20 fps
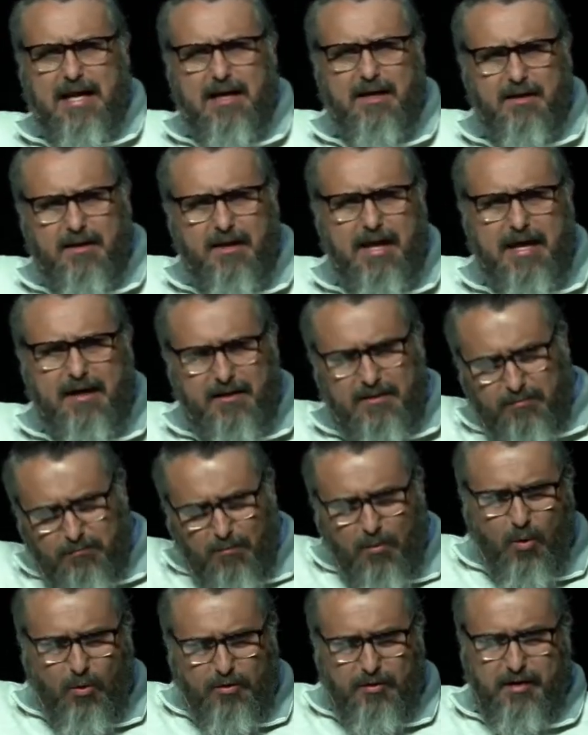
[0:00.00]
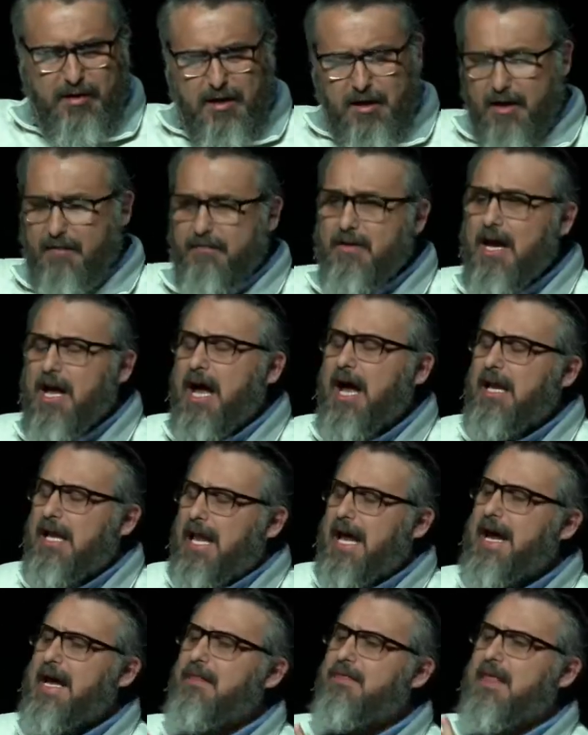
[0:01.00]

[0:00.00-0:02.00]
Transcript: in a land that is more than enough,